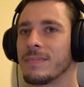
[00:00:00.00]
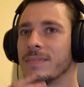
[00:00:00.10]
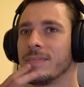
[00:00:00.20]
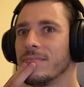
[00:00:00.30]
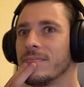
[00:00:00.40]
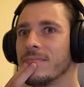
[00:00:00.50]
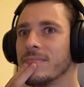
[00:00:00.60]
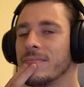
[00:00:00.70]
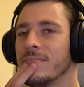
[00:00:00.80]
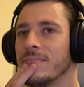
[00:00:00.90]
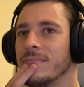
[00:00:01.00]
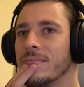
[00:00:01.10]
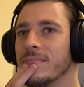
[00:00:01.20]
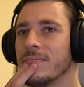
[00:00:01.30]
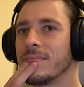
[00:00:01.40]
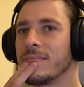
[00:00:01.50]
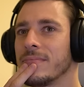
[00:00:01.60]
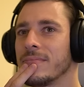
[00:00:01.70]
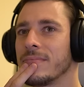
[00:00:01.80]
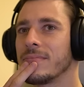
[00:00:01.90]

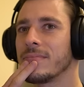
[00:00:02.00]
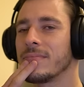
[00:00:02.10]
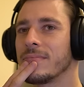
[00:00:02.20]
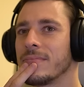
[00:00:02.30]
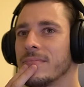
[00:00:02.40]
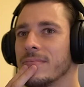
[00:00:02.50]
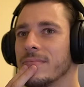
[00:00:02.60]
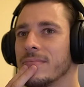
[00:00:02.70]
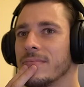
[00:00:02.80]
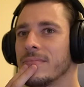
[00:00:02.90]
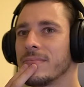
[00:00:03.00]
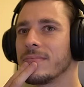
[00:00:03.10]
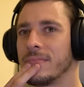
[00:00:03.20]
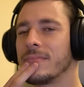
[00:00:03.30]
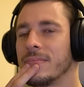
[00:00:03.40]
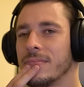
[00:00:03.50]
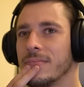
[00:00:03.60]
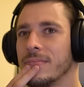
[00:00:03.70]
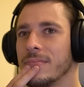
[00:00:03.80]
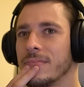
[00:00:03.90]

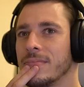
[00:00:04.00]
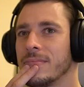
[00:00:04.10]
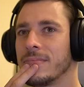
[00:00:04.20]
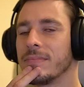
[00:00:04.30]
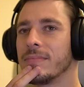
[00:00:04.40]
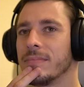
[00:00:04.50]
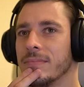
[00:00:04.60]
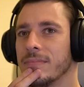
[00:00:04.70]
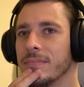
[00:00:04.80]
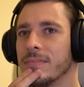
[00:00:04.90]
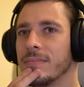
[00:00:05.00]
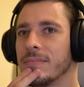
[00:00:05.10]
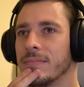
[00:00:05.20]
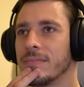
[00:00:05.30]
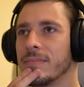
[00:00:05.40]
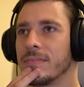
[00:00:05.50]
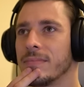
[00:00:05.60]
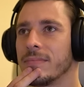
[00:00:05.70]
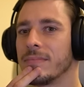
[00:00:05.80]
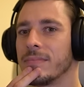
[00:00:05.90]

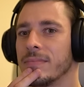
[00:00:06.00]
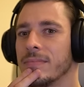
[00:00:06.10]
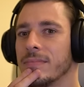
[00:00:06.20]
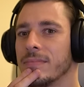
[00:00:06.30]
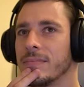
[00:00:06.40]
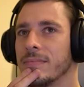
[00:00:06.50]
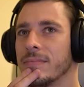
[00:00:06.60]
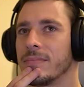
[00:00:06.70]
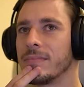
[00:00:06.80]
(silent)